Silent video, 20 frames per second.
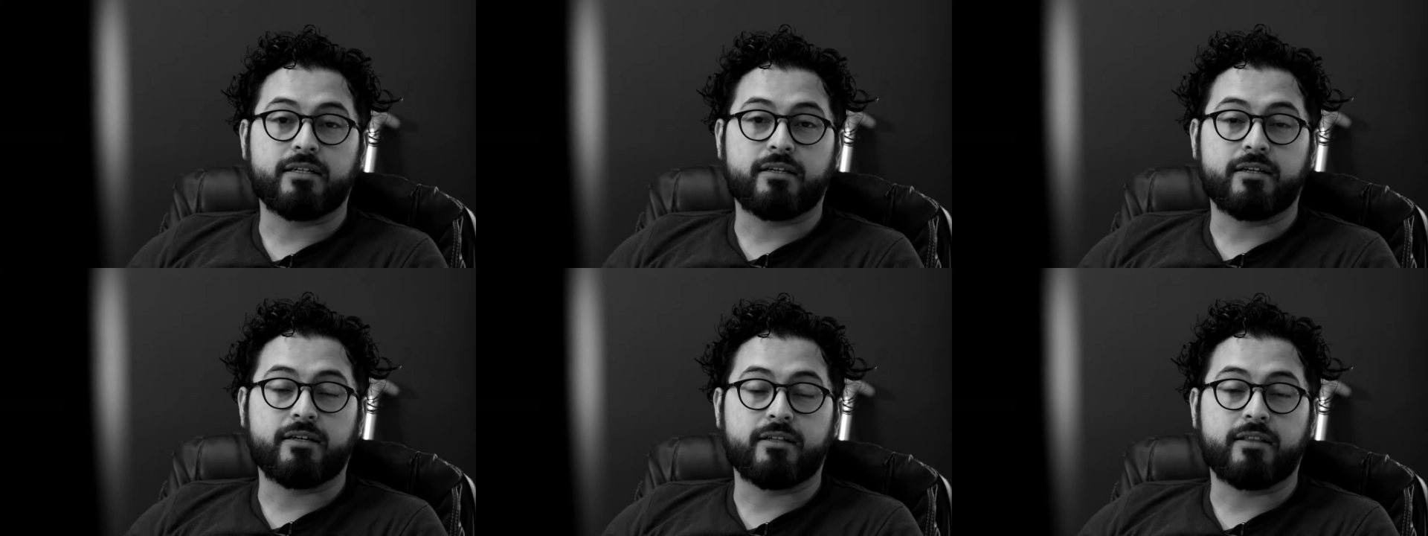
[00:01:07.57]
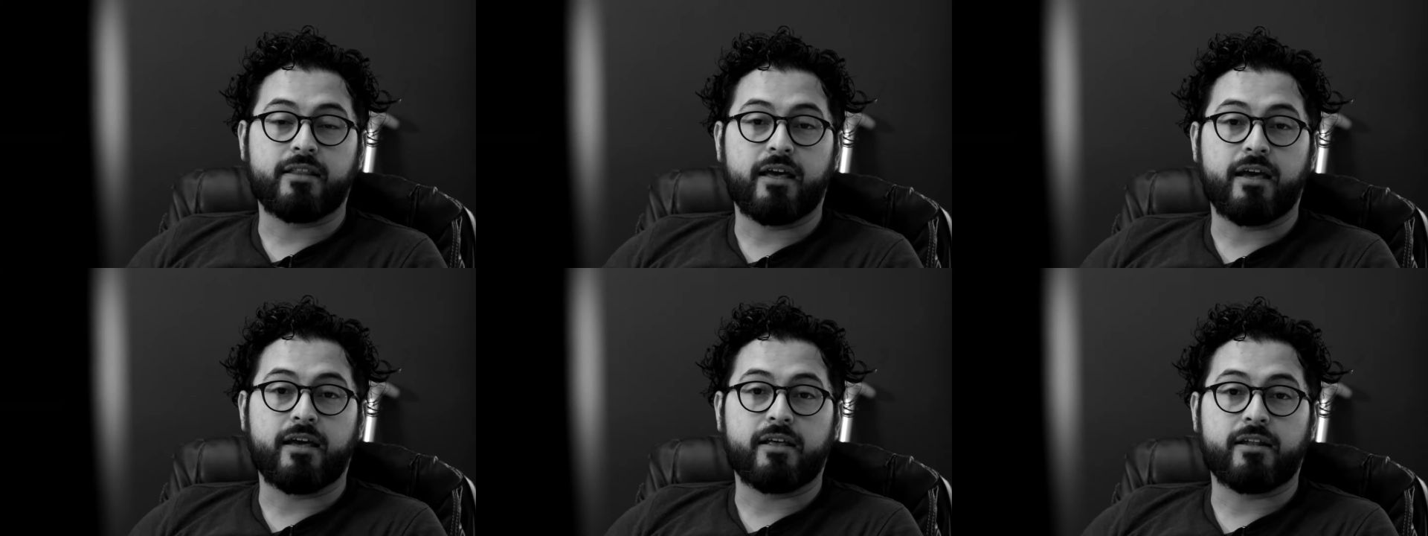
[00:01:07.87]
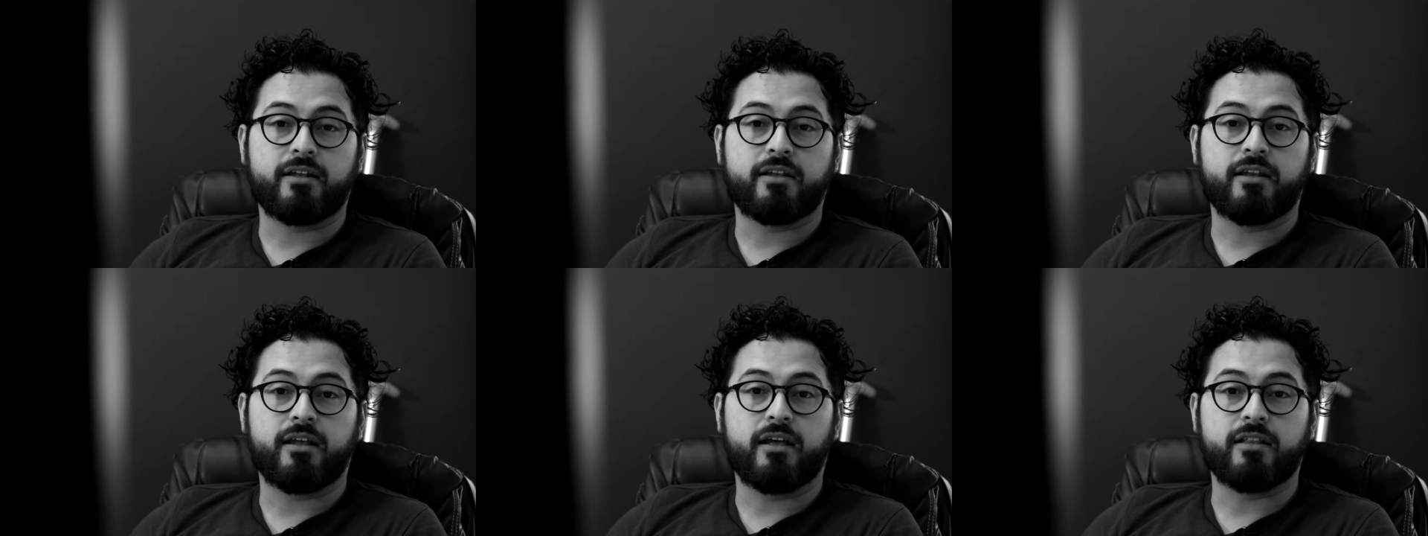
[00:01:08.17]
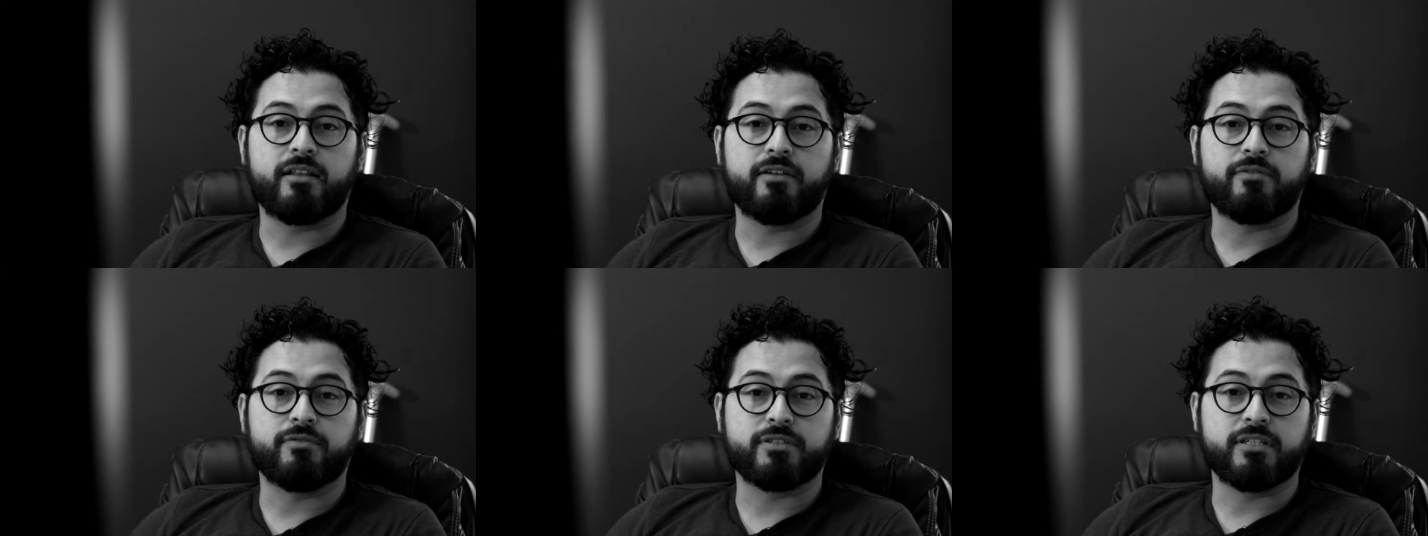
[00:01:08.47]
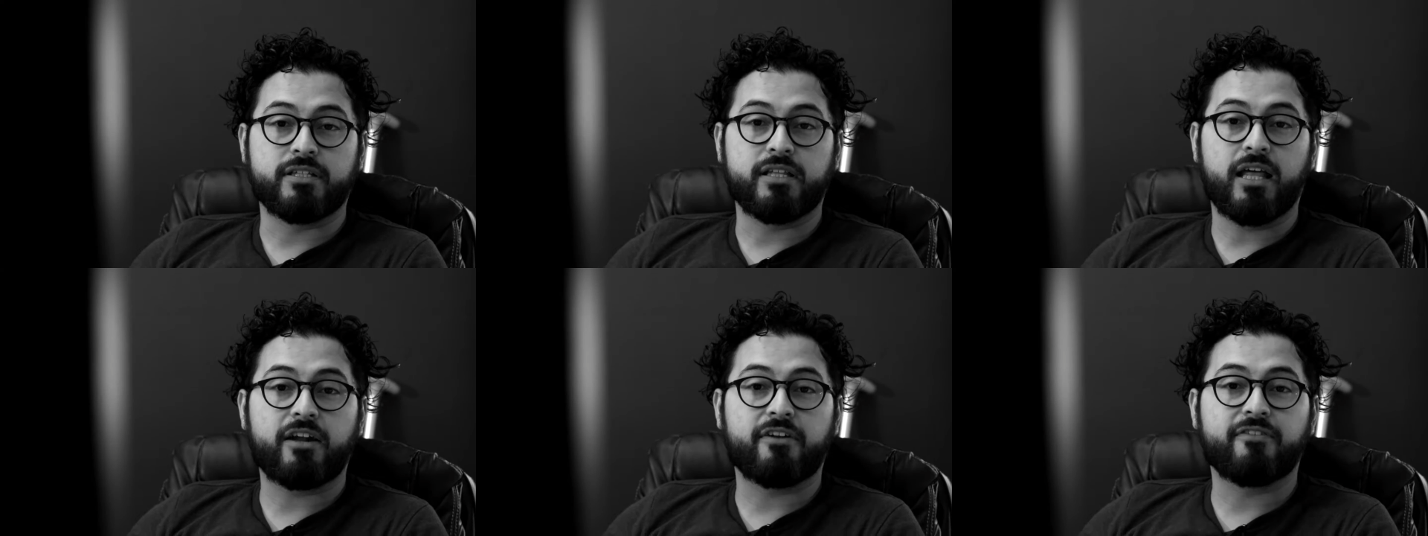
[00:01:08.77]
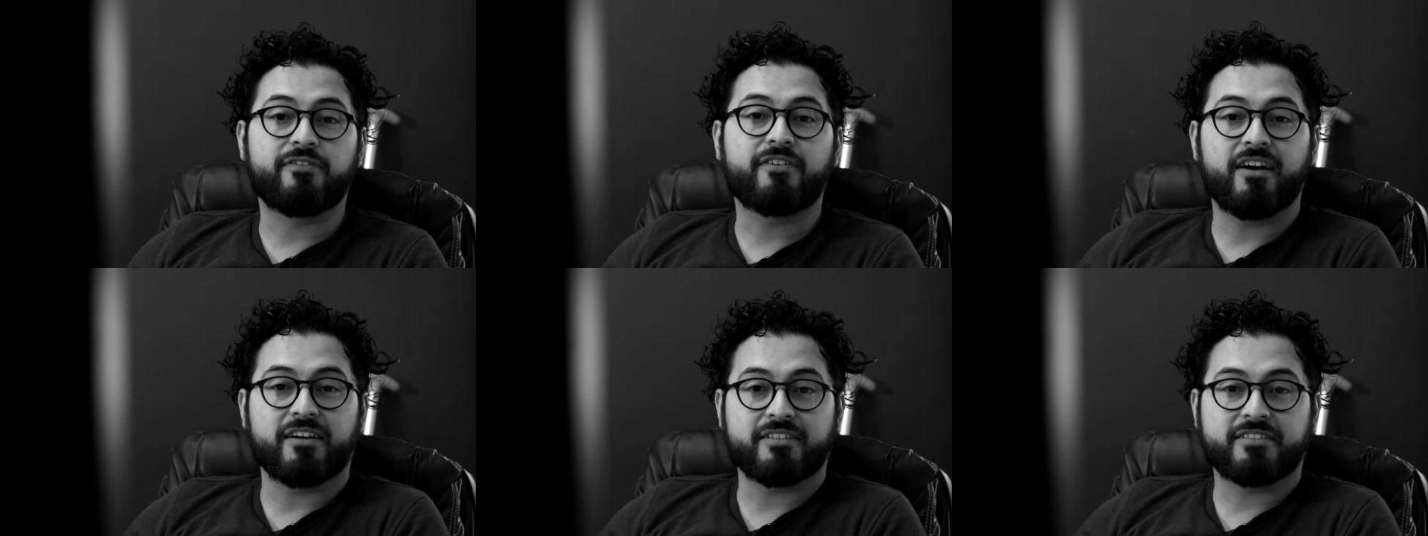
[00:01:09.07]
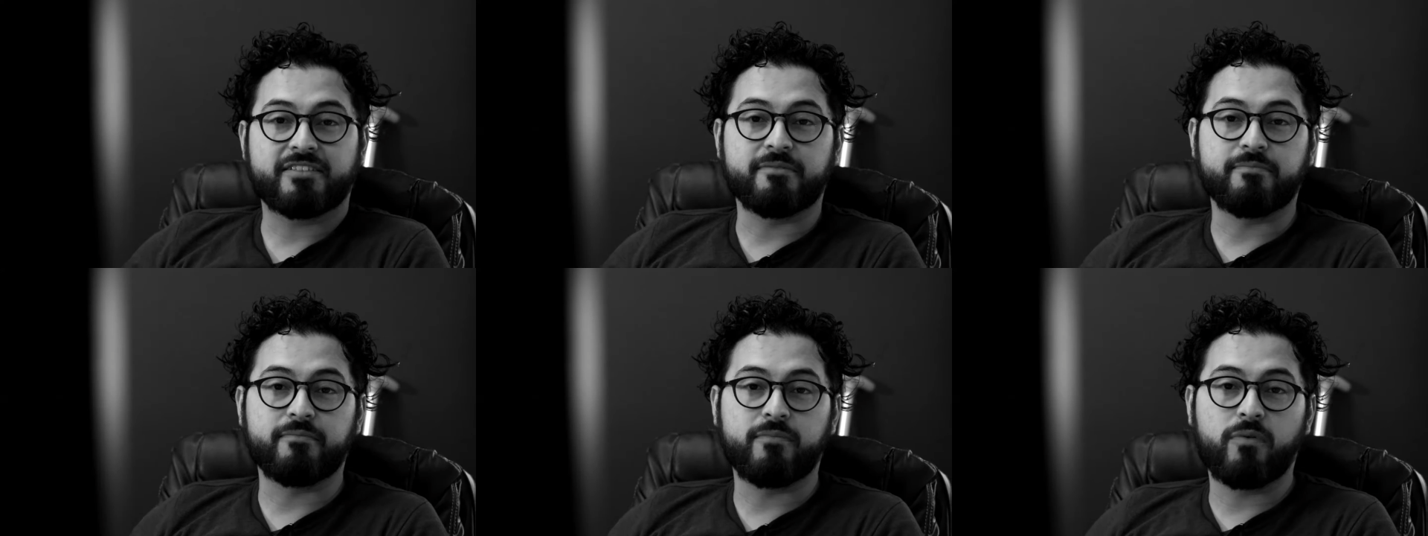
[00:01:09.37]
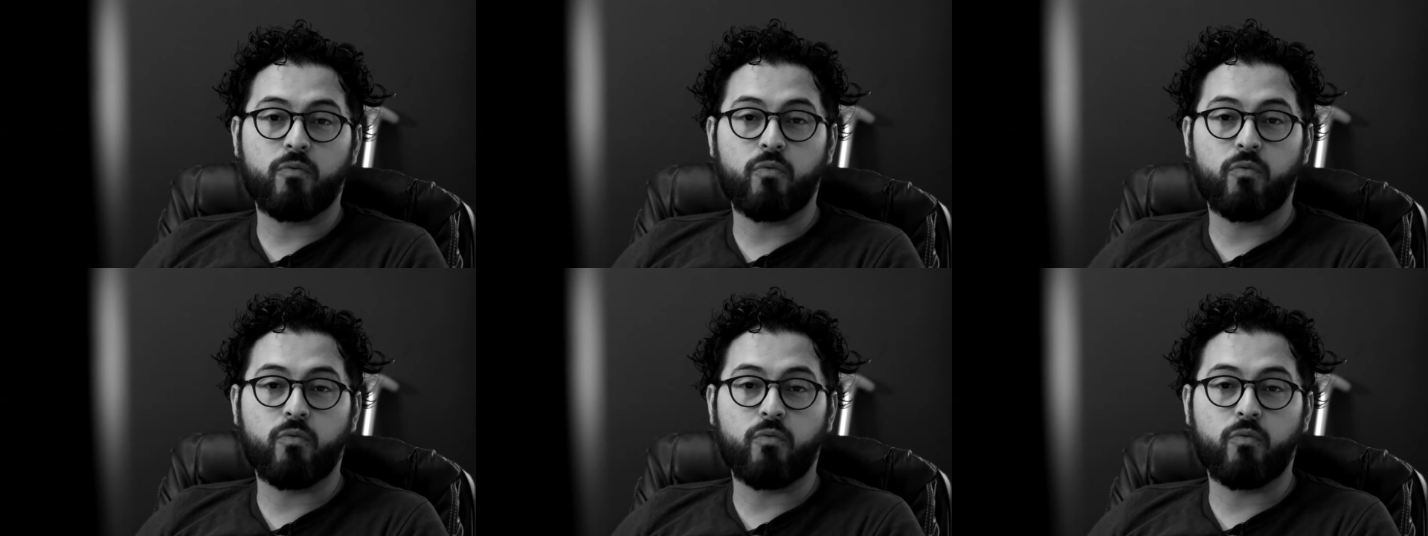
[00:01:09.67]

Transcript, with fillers: uh, that there was a lot of custom